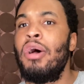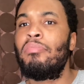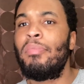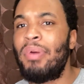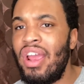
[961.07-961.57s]

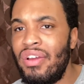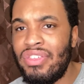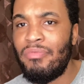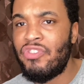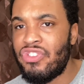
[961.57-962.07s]
Prepare
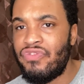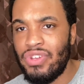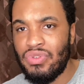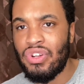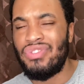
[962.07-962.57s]
them for the
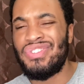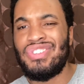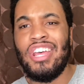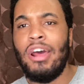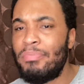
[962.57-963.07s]
future.
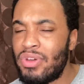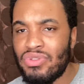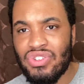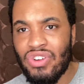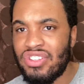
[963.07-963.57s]
Set up
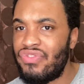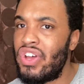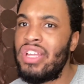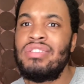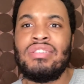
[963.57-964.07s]
those trust
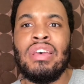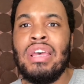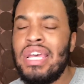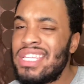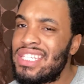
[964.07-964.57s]
funds.
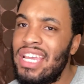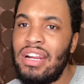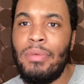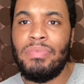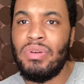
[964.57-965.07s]
Set
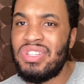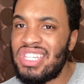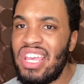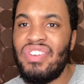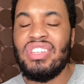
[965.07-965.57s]
up those
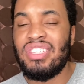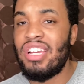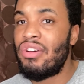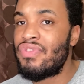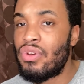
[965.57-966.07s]
savings.
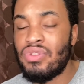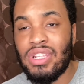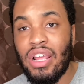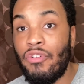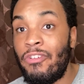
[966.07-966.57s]
Set up those
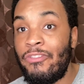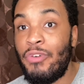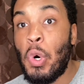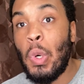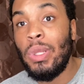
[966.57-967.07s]

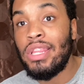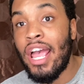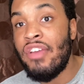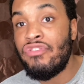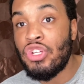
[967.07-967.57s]
full
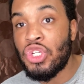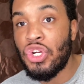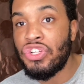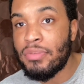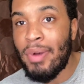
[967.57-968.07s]
life
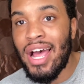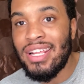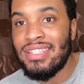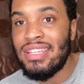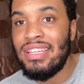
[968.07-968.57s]
insurance
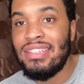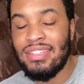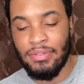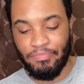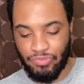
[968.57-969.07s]

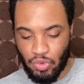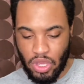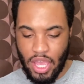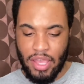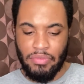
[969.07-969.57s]
policies.
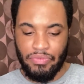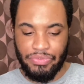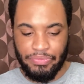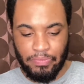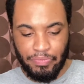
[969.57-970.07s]
Okay?
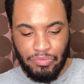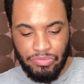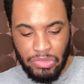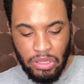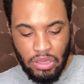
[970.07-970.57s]

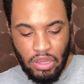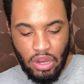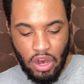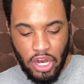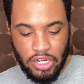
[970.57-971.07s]

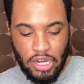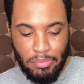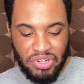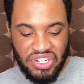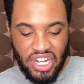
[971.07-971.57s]
All right,
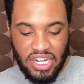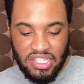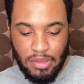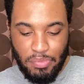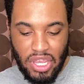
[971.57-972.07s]
number 10 is
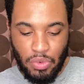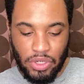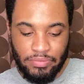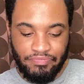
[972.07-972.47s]
the big one.